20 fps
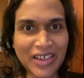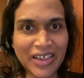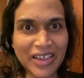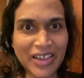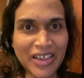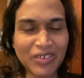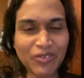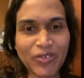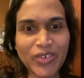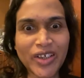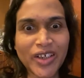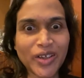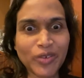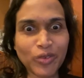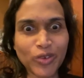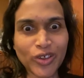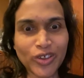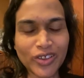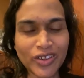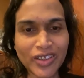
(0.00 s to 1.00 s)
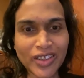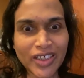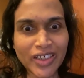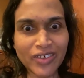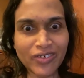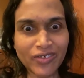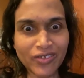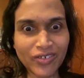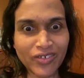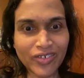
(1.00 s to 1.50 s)
and where I want to
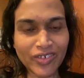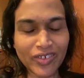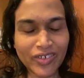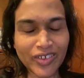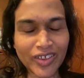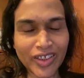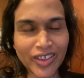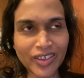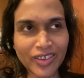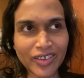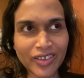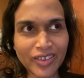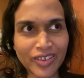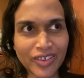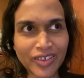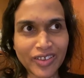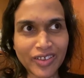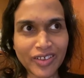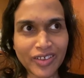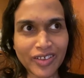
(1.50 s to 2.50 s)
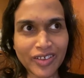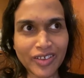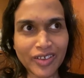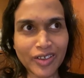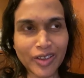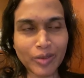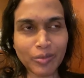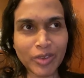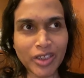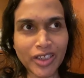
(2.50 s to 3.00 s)
live, like.
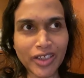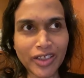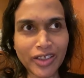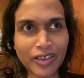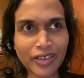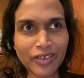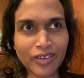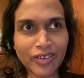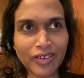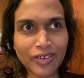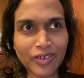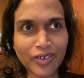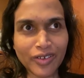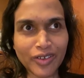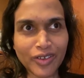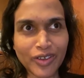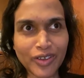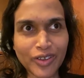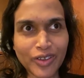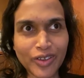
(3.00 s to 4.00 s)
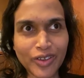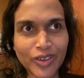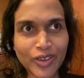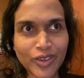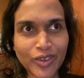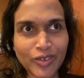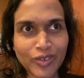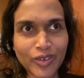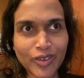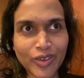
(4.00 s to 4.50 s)
Armadale.
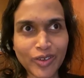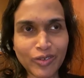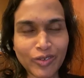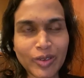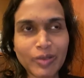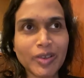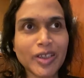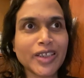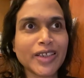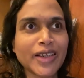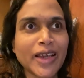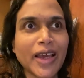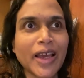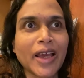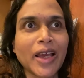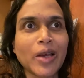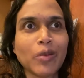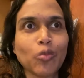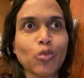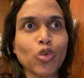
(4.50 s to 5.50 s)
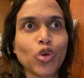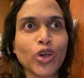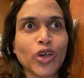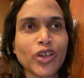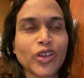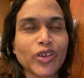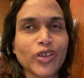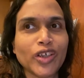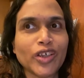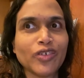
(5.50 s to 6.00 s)
What about
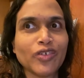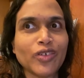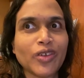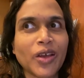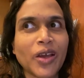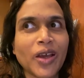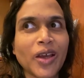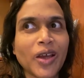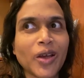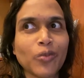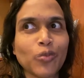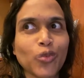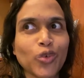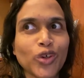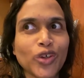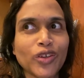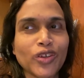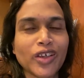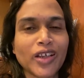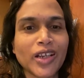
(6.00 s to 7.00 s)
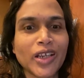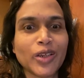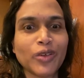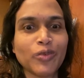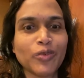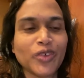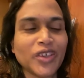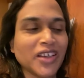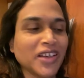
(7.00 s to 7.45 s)
Tamworth? Is Tamworth? Can you?